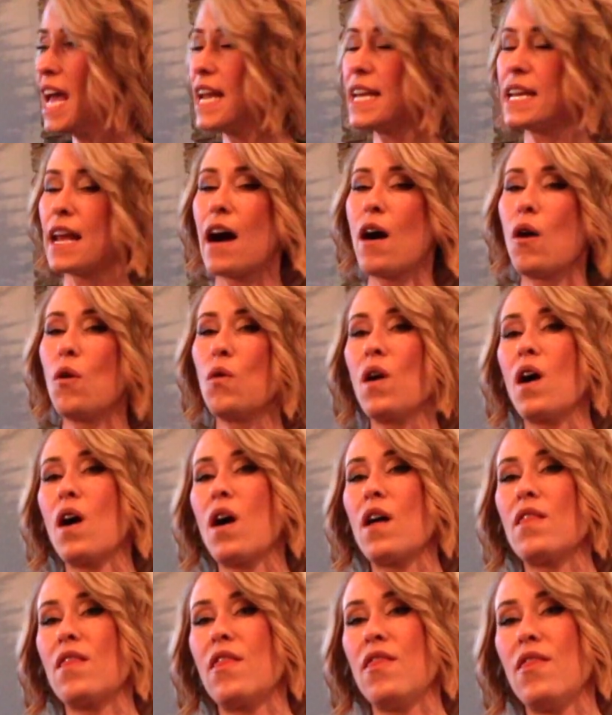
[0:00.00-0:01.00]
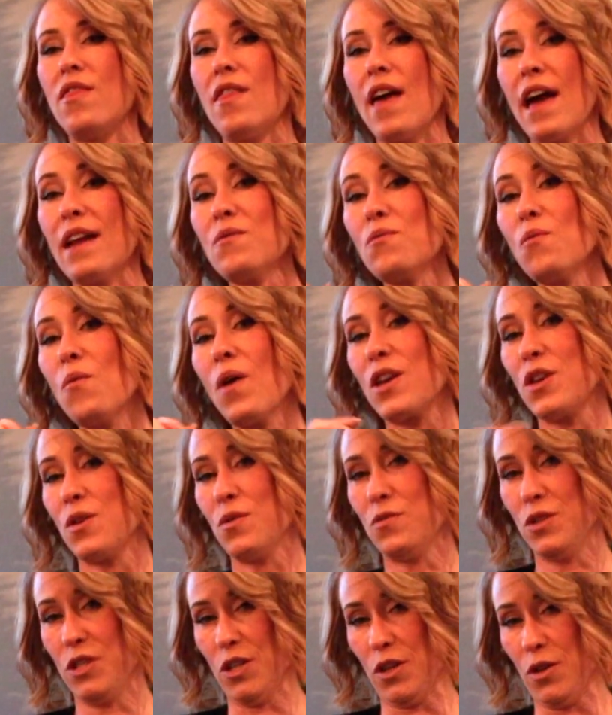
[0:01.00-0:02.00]
Now, then what
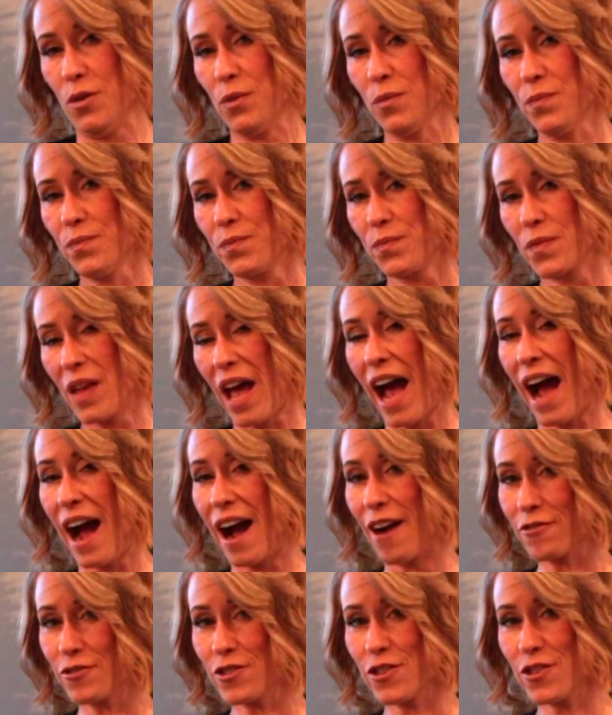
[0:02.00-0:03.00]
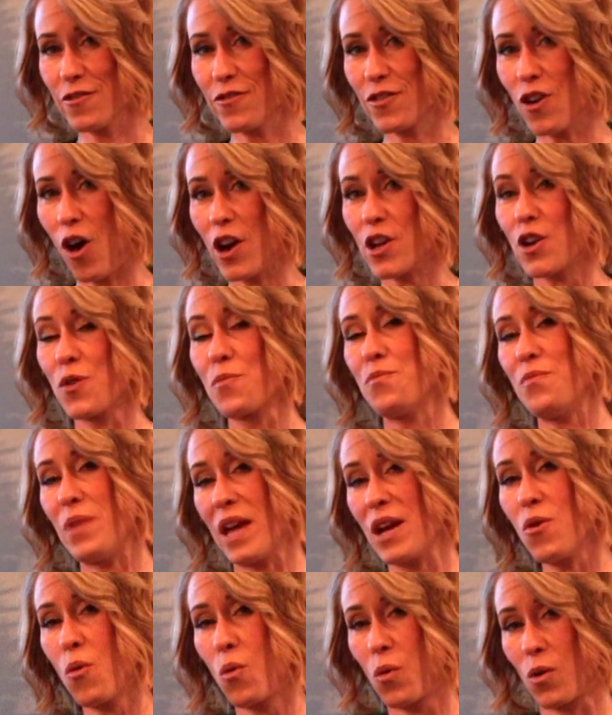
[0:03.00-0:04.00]
you do, after you've got your
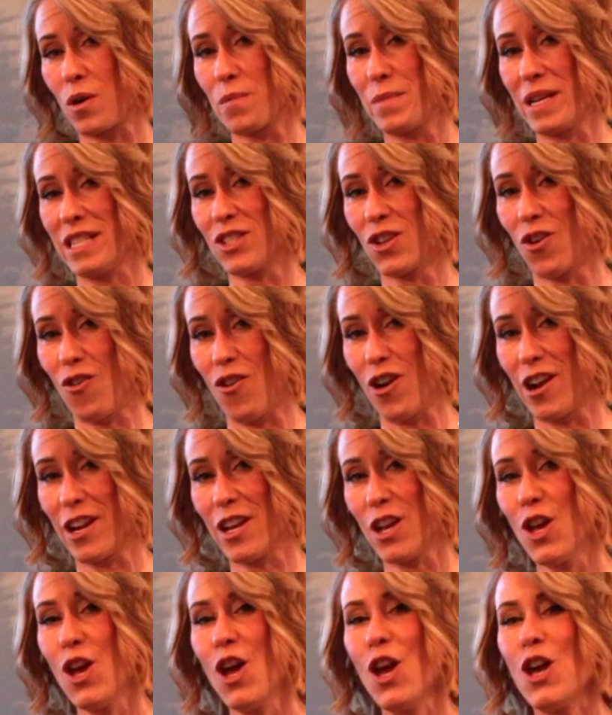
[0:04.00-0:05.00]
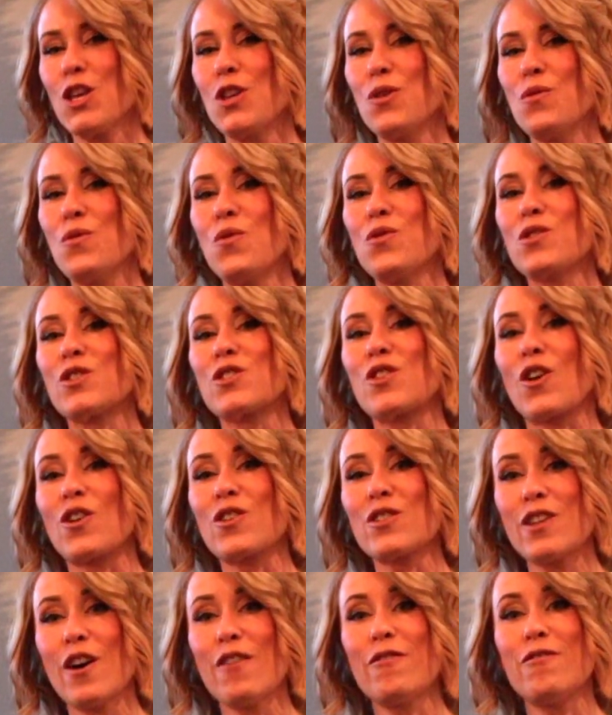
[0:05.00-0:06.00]
big ornaments on, you
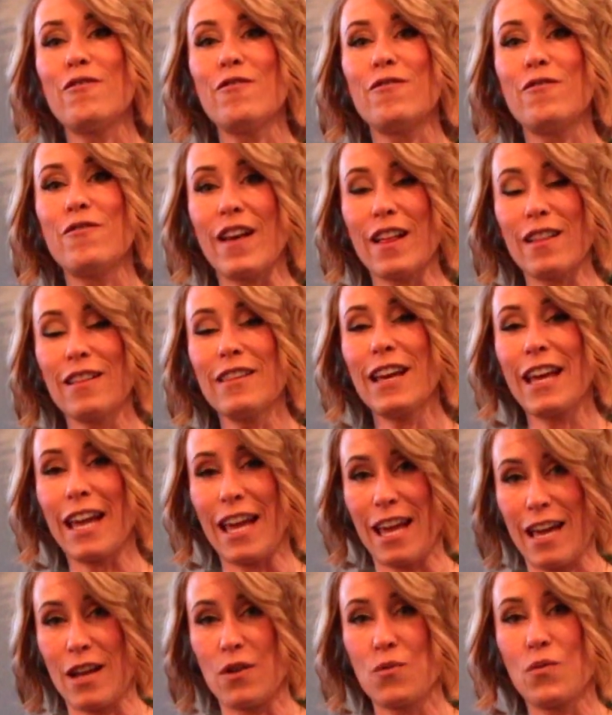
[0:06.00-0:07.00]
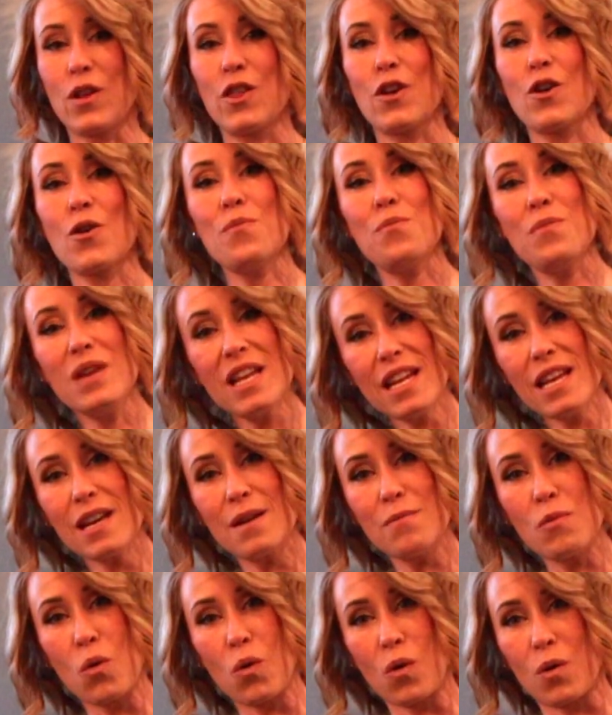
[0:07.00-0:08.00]
start to fill in with your
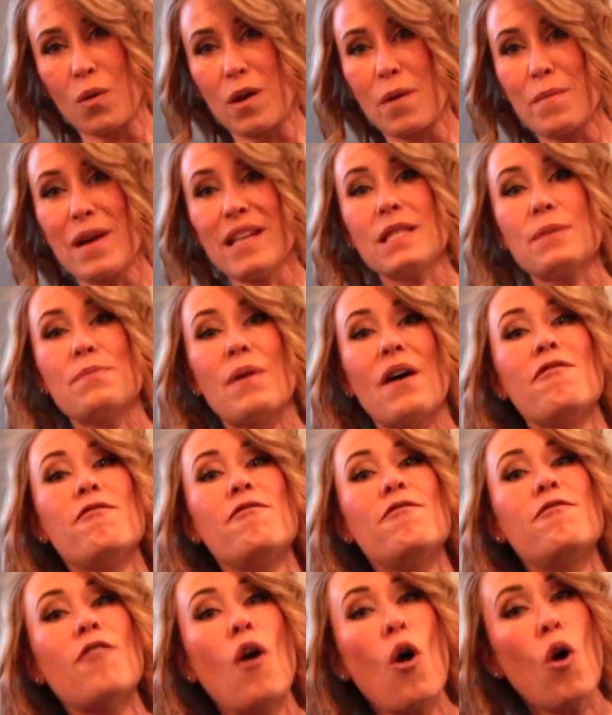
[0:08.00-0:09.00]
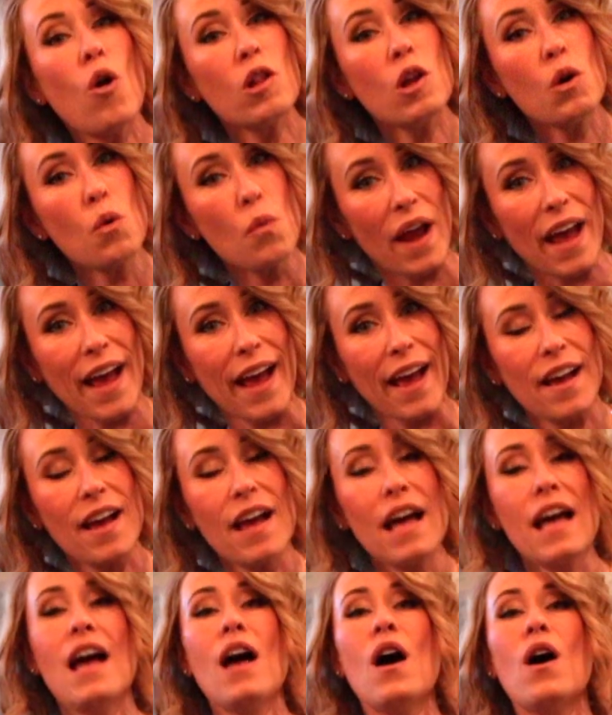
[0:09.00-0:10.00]
medium ornaments, but
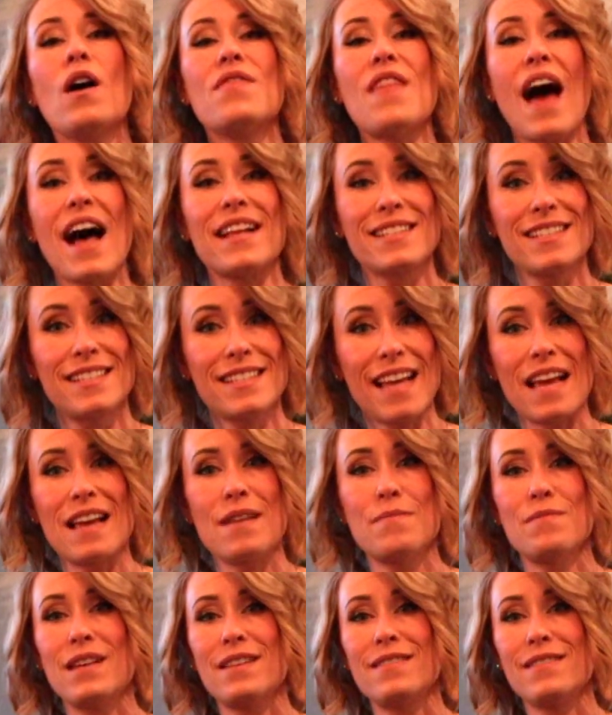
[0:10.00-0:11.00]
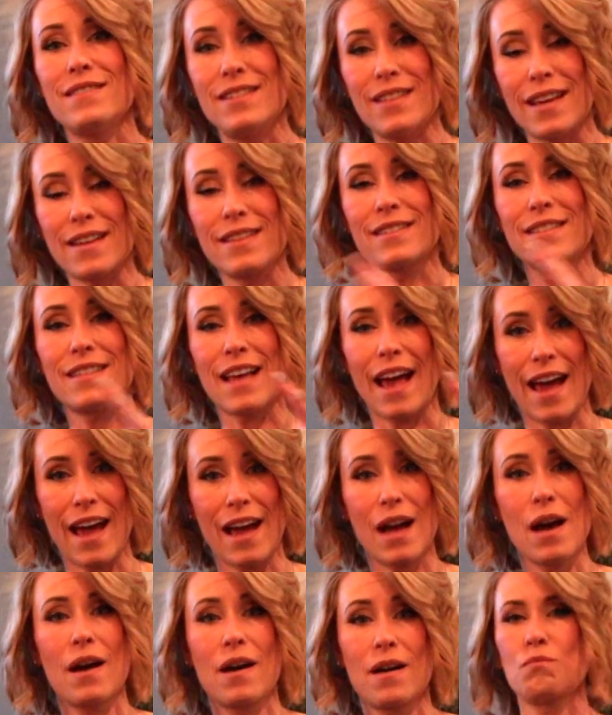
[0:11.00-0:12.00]
following that same
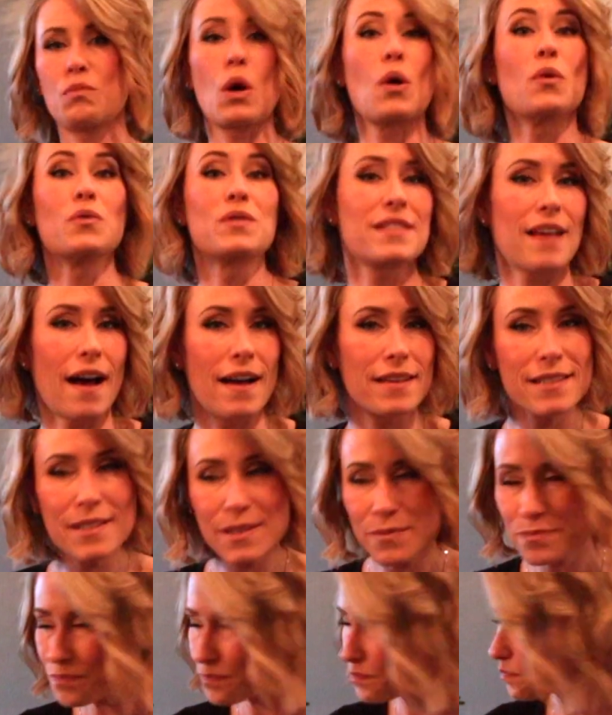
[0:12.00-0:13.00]
zigzag process.